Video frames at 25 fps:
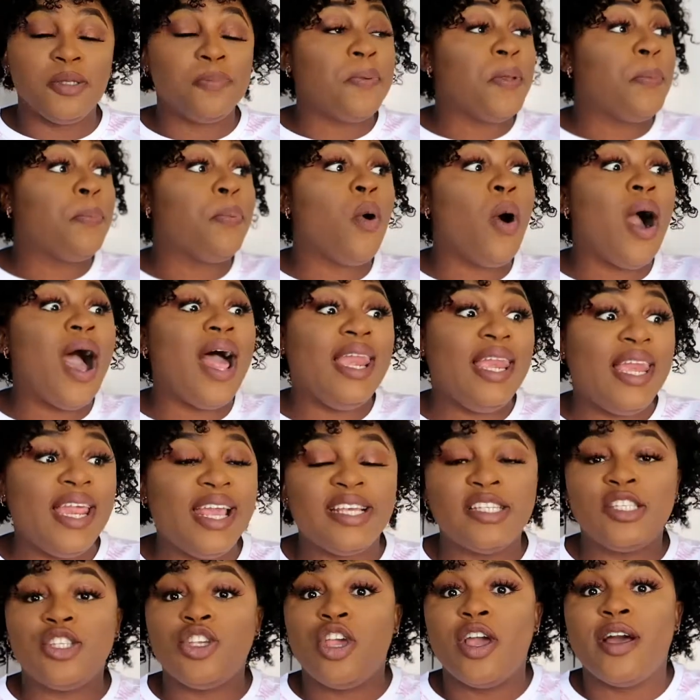People are
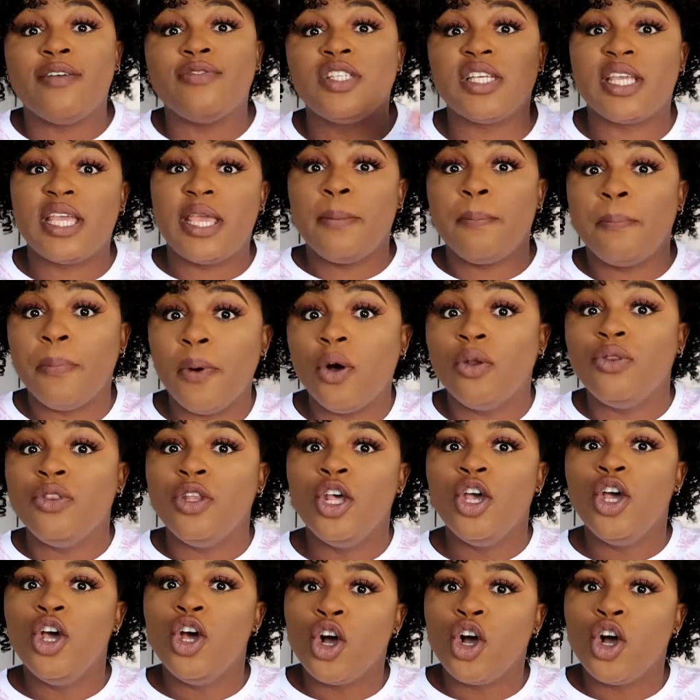lazy. You have to keep on